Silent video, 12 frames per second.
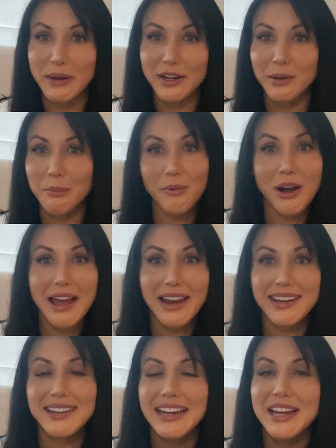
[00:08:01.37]
butter bread,
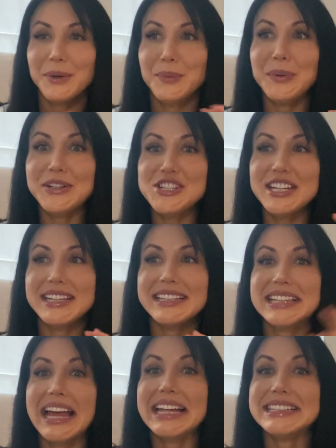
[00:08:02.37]
which
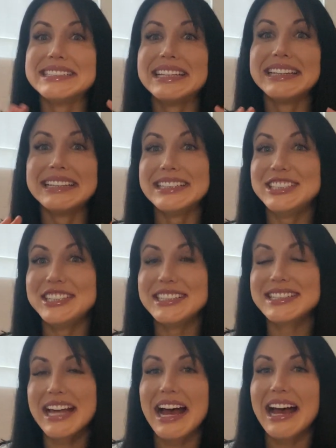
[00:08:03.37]
is
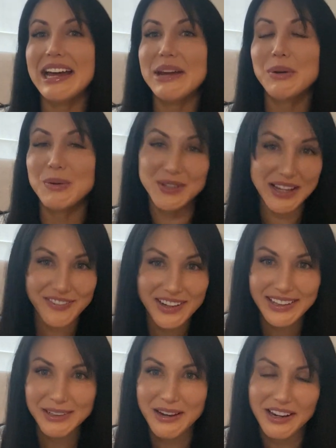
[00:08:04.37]
delicious. I would
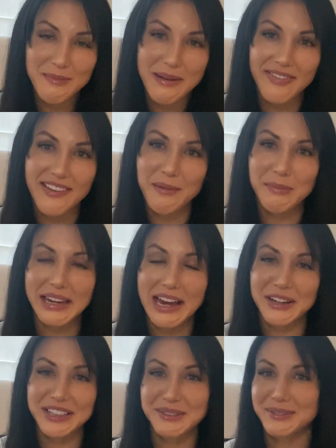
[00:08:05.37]
definitely recommend that be
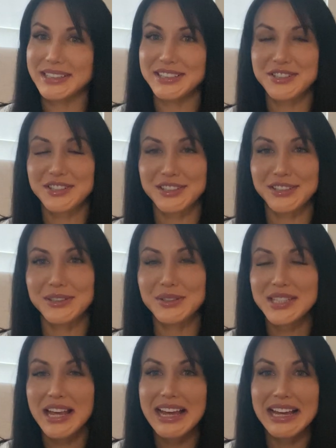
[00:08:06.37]
how you
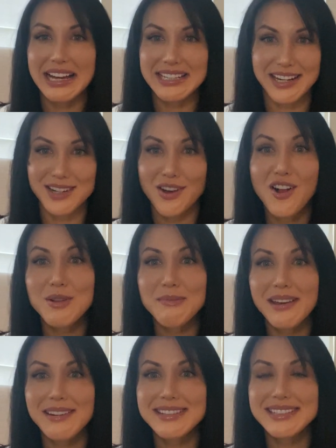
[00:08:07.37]
reintroduce a ton of
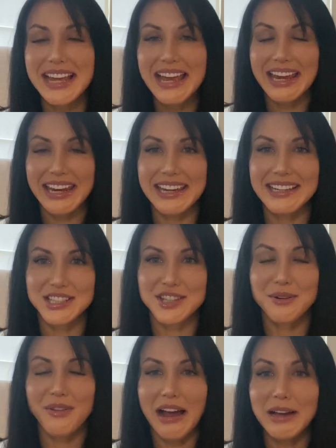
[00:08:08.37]
almonds, is
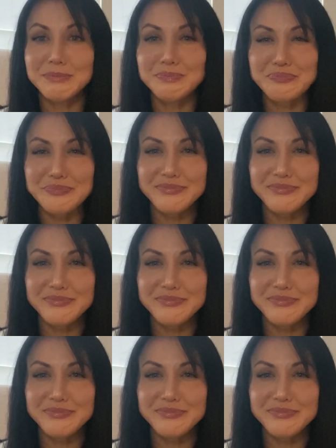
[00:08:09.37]
through that.